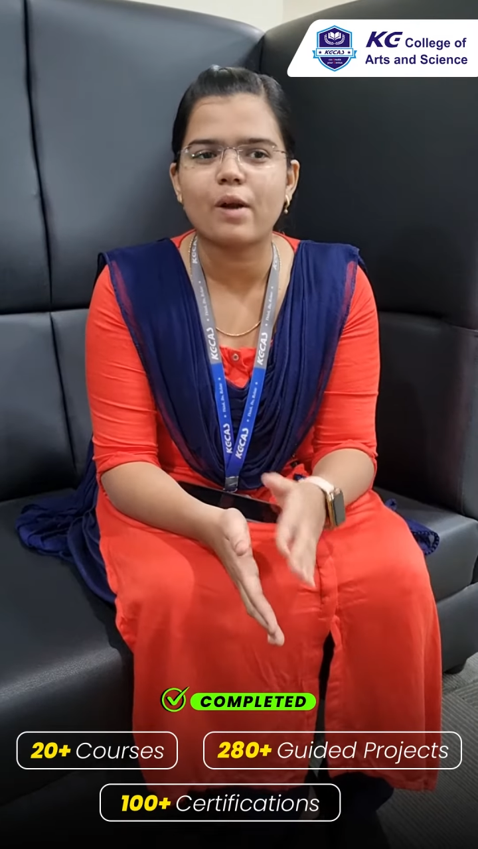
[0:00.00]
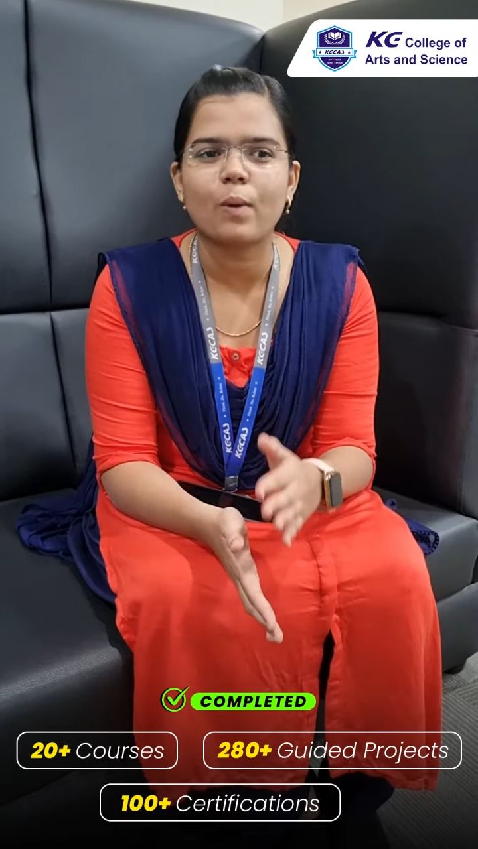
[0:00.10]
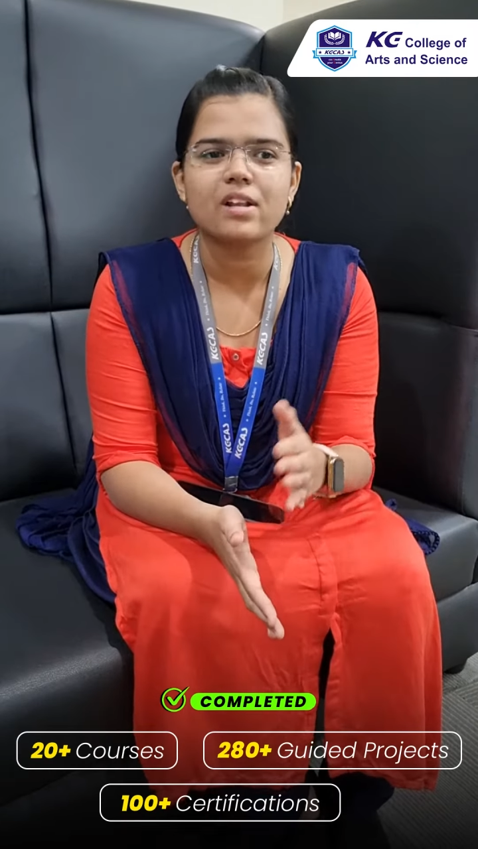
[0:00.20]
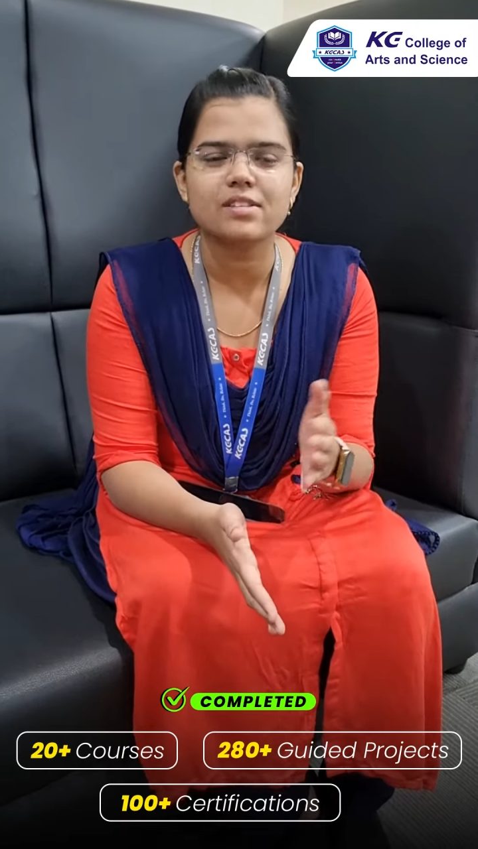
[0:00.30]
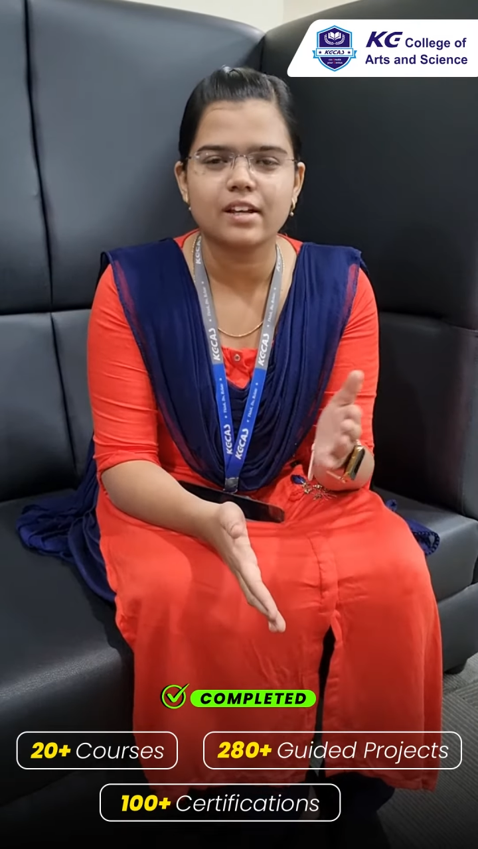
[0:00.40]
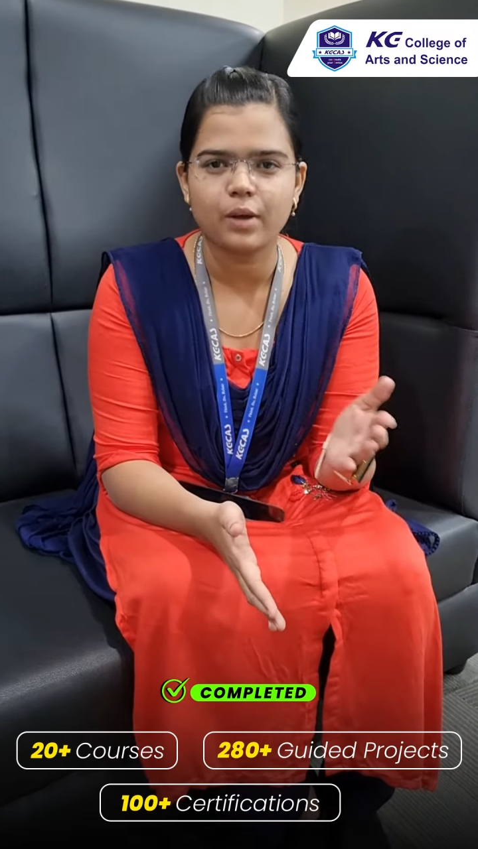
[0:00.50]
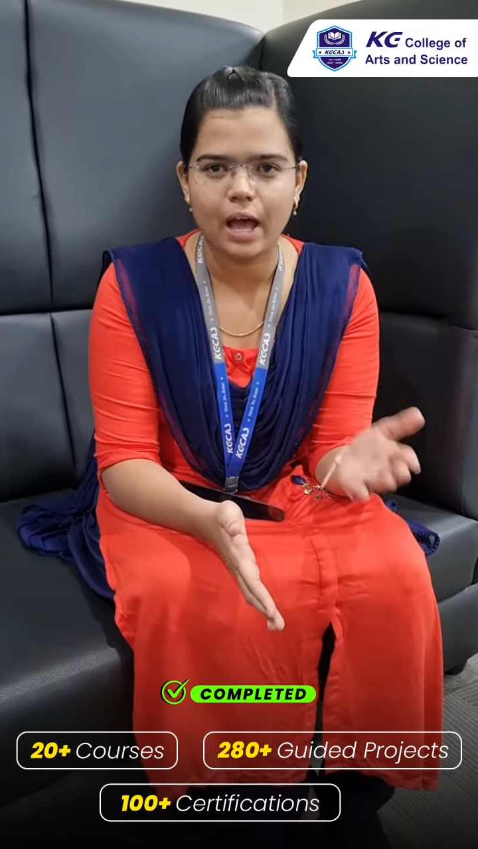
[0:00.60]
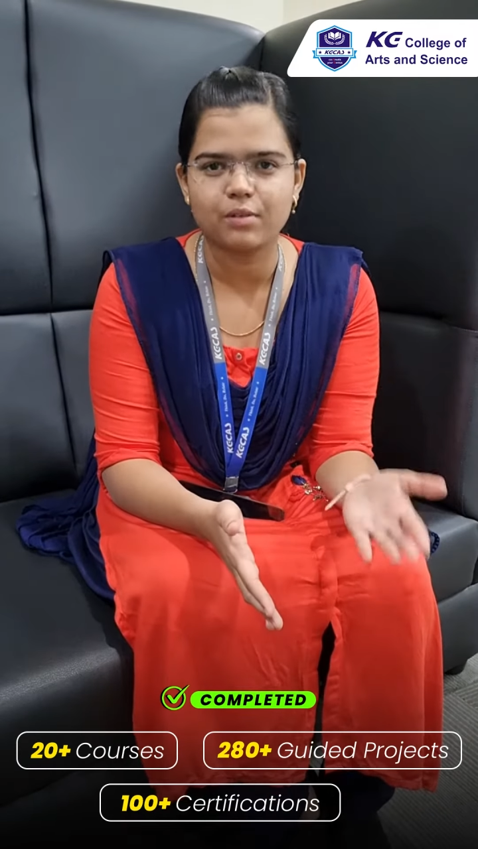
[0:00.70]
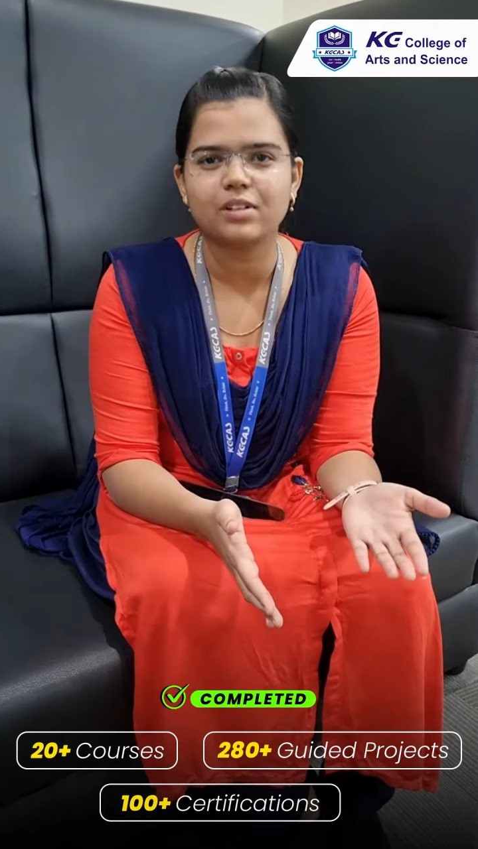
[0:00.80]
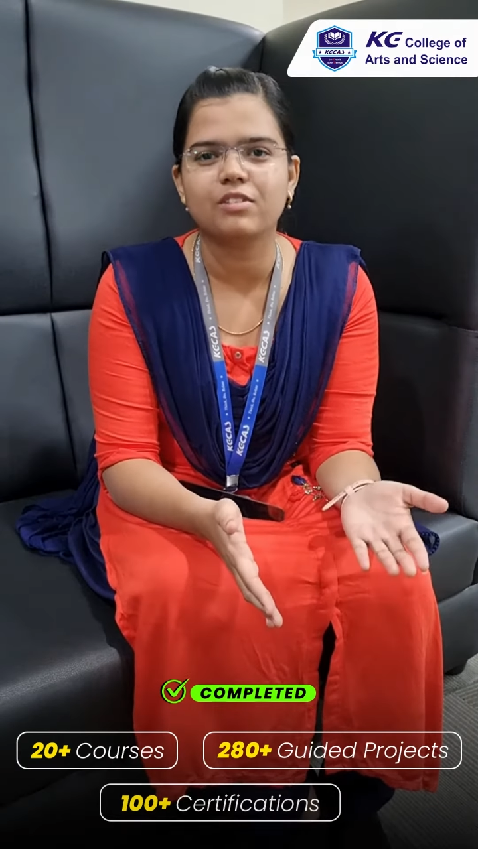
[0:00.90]
where one side you
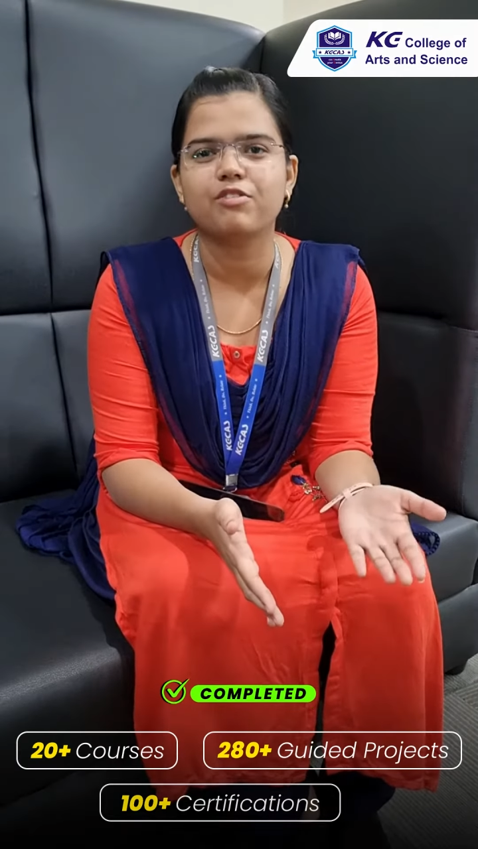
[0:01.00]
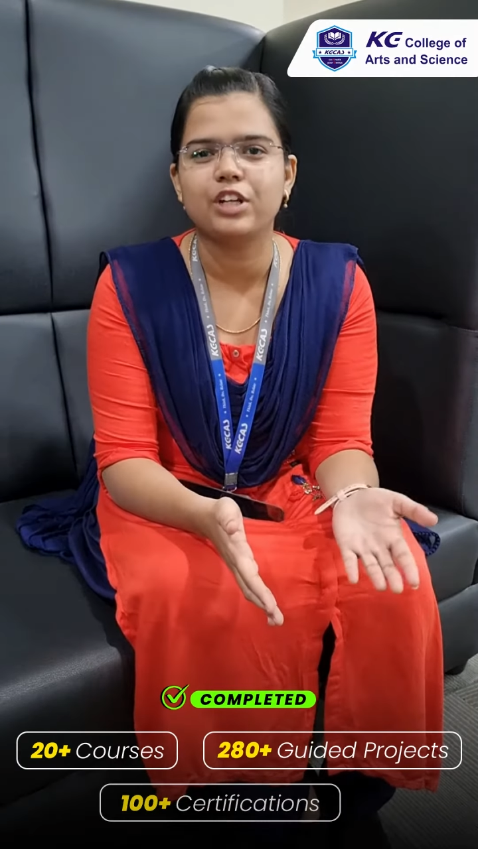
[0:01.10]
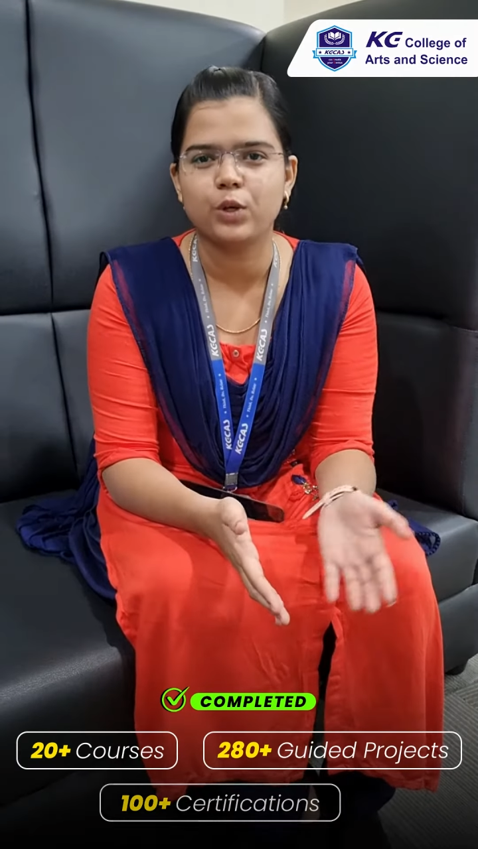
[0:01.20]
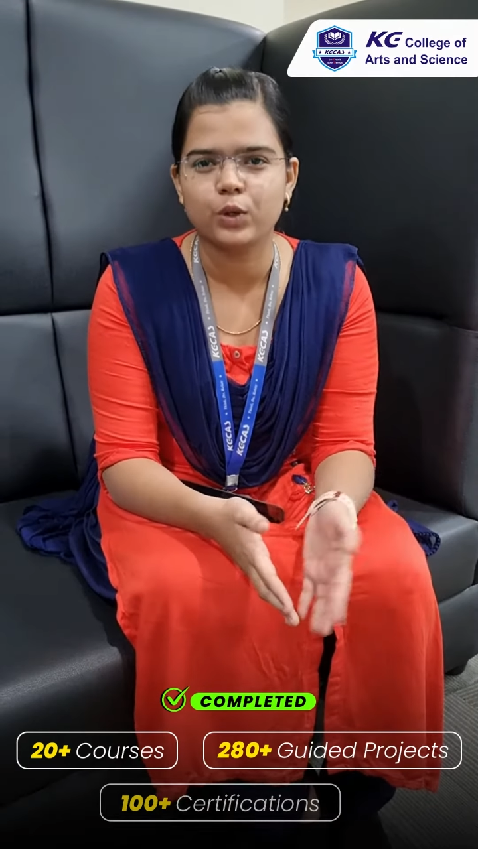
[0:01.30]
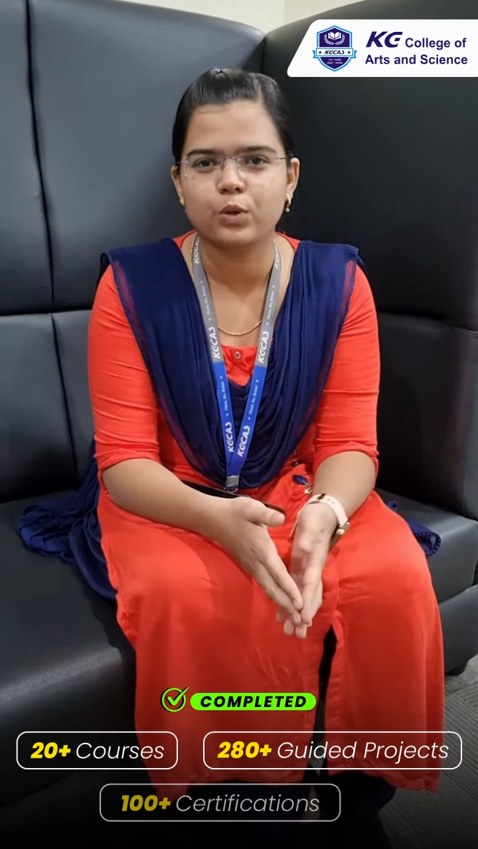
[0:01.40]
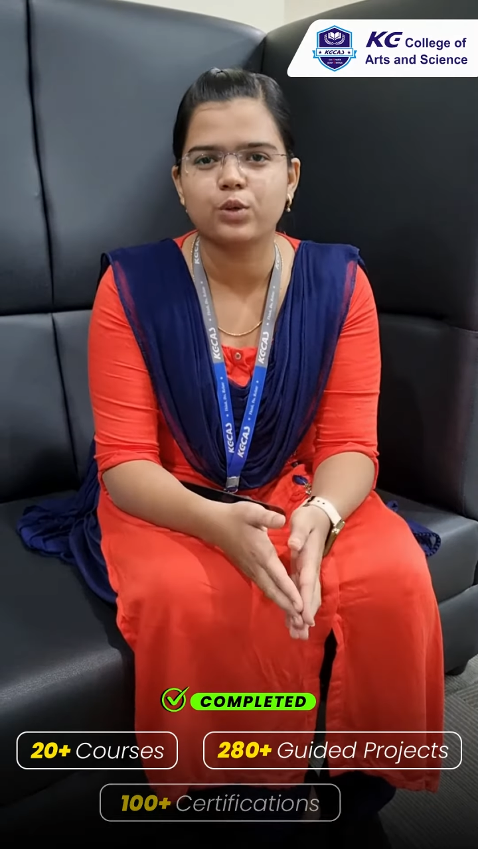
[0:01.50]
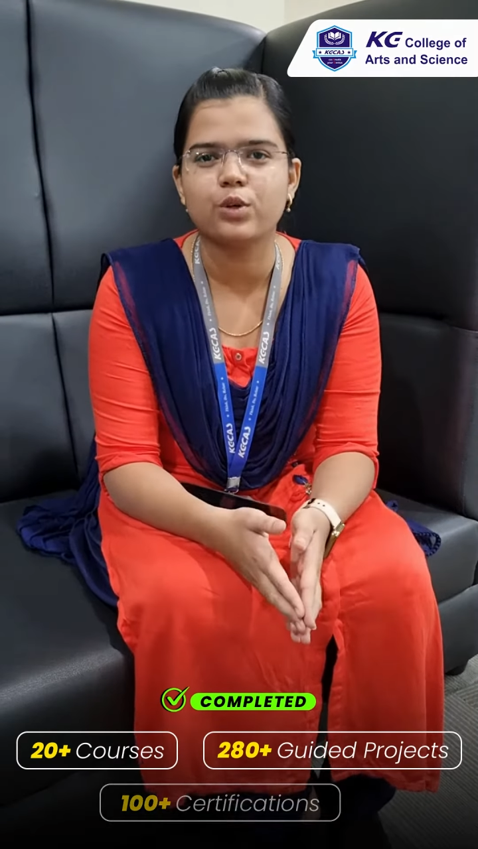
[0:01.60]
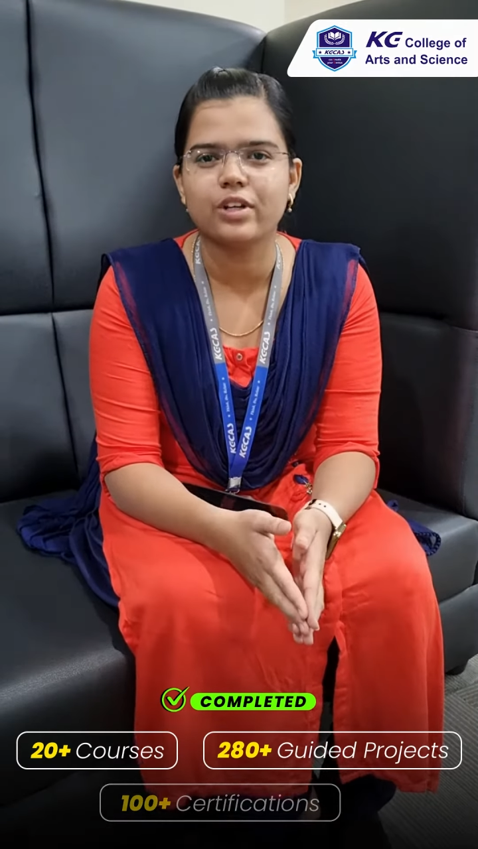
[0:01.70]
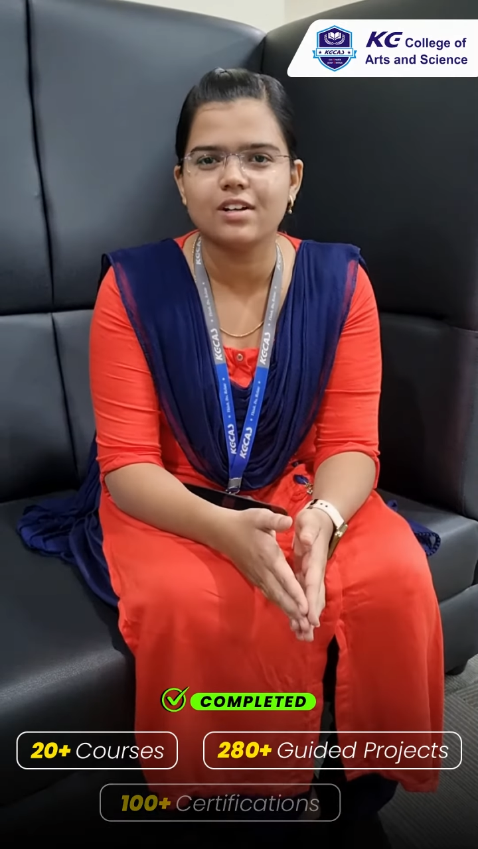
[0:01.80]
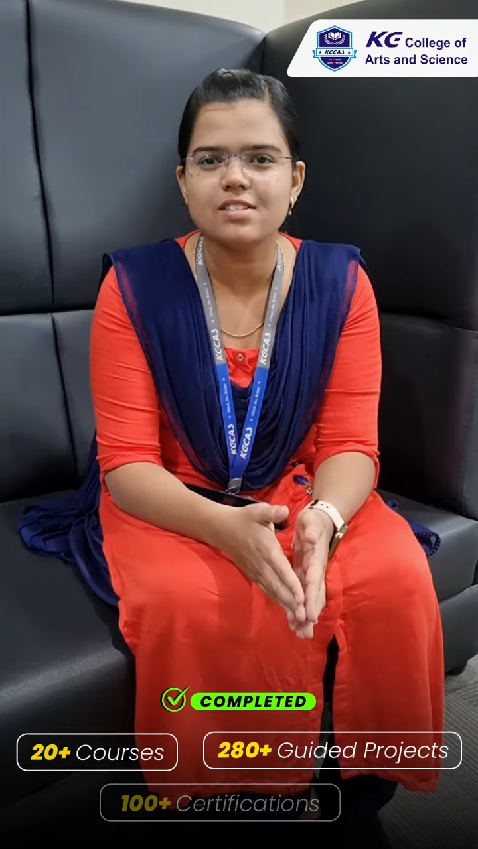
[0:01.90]
have the video
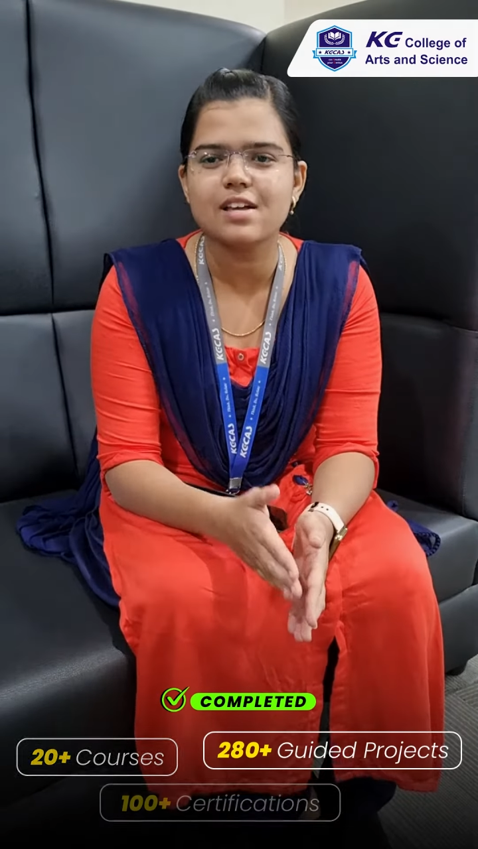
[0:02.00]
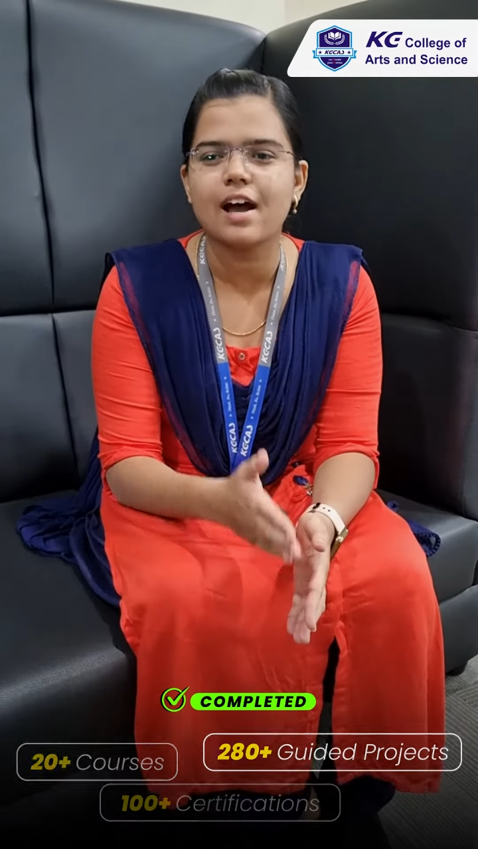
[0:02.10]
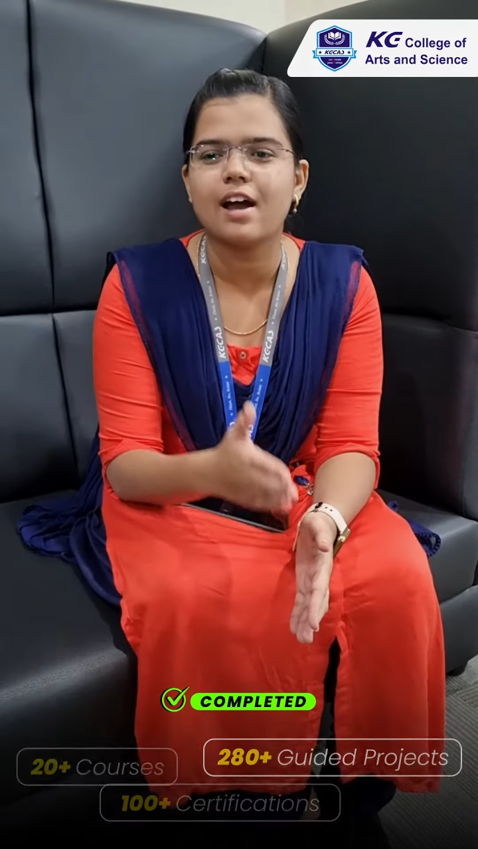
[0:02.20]
tutorials